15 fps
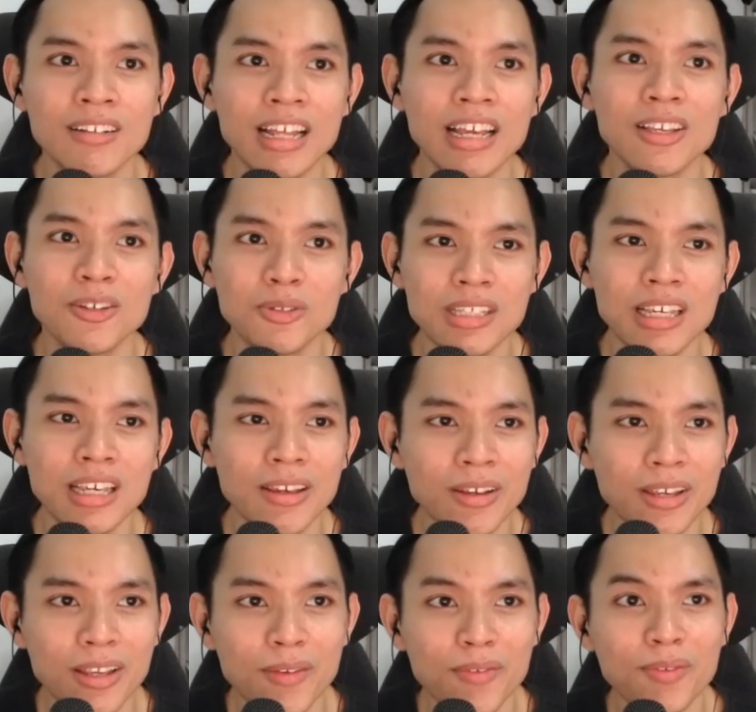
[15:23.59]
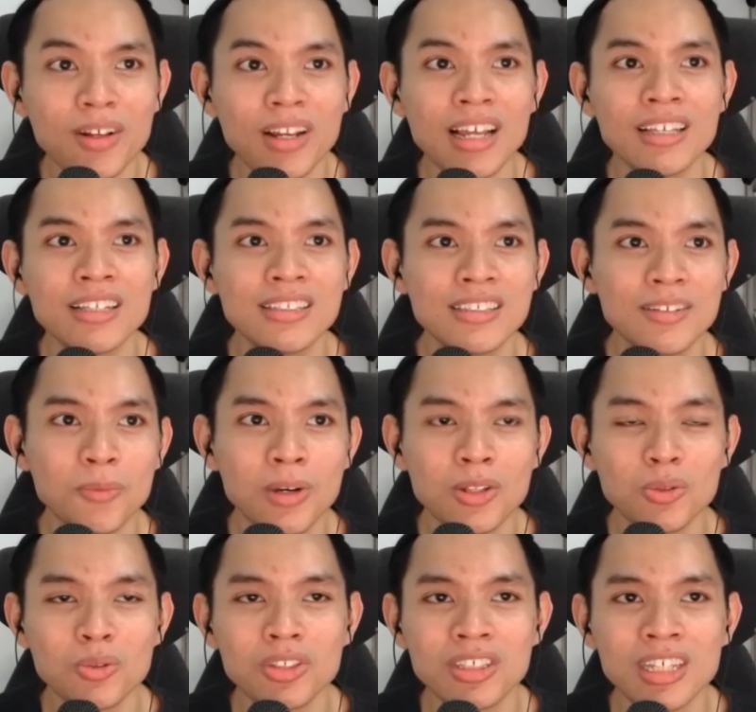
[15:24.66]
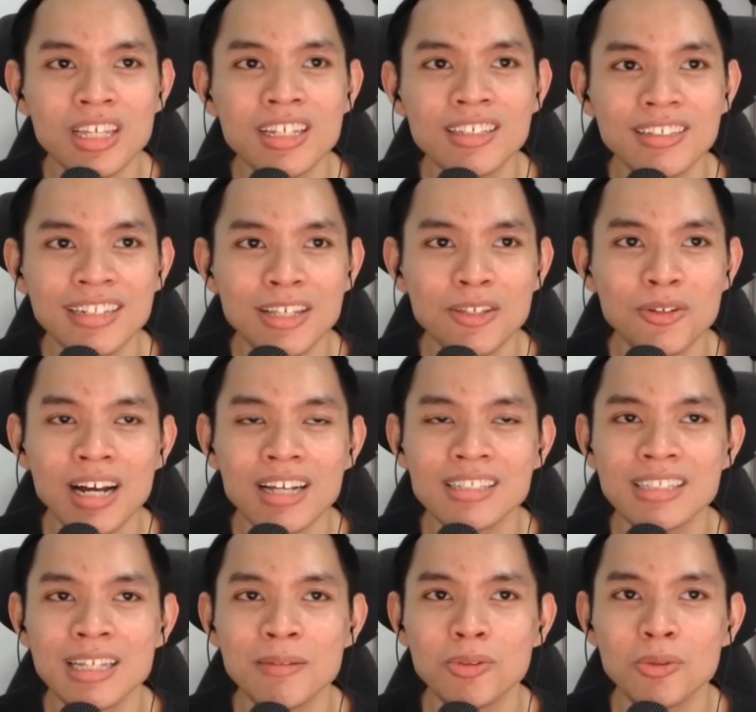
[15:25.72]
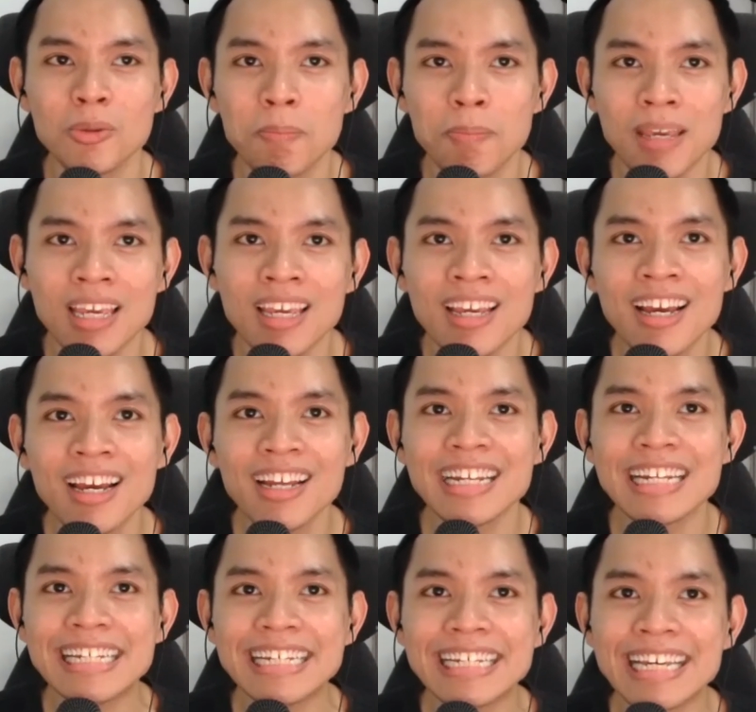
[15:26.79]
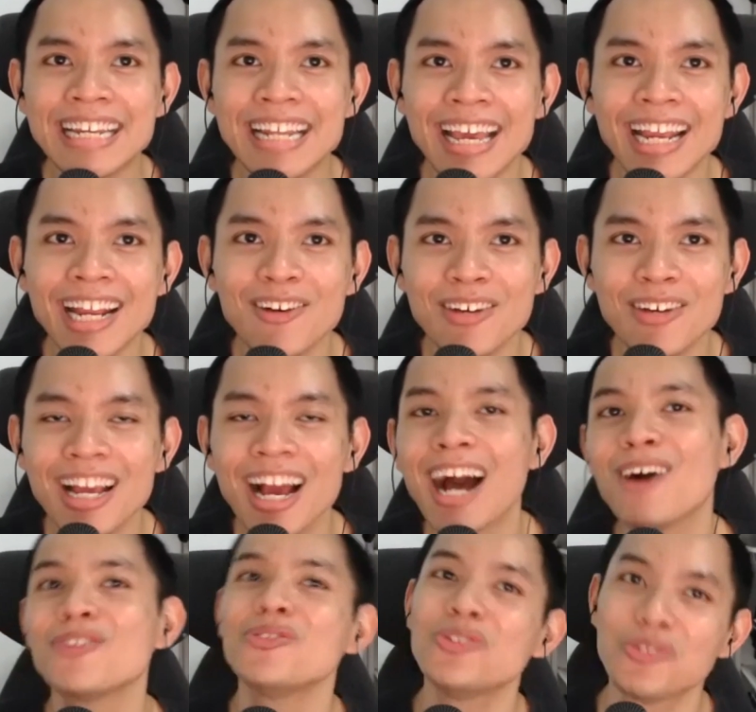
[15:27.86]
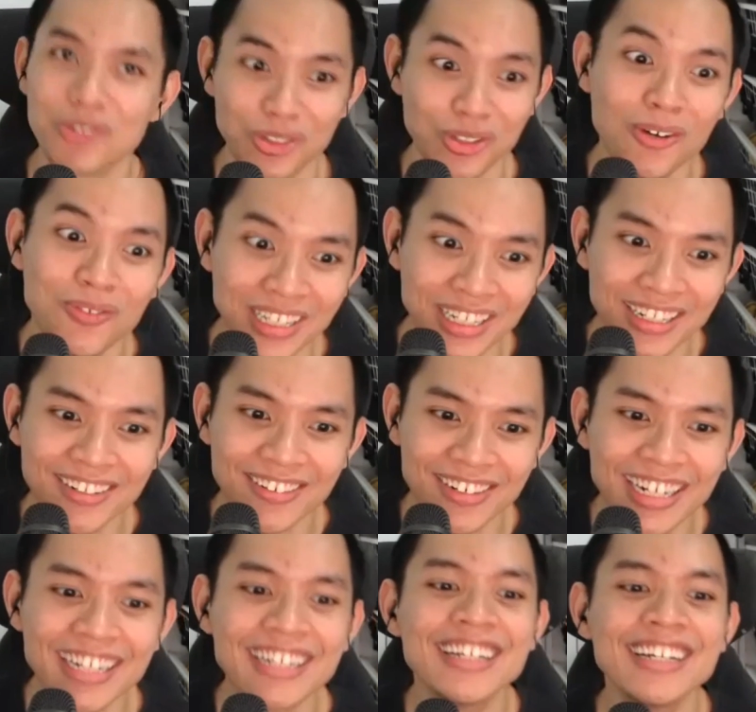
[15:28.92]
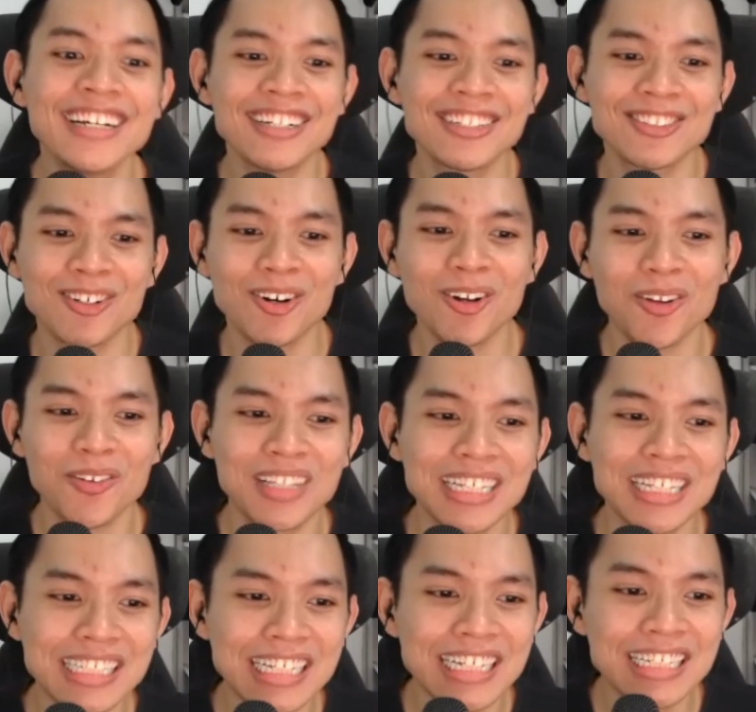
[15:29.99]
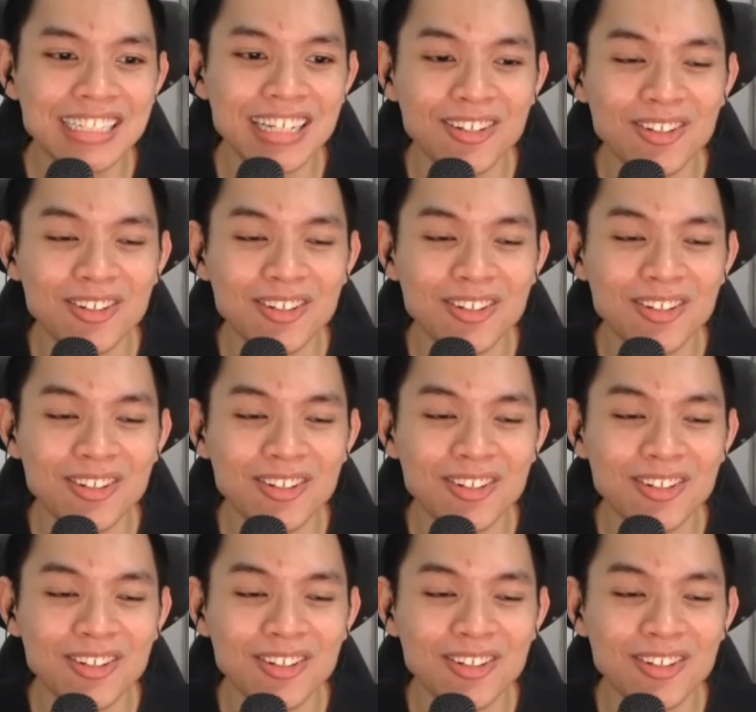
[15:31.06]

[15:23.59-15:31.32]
Like you say, if clients want to change, then you ask them to pay, then they get angry. How do you resolve it, right? So all of these things are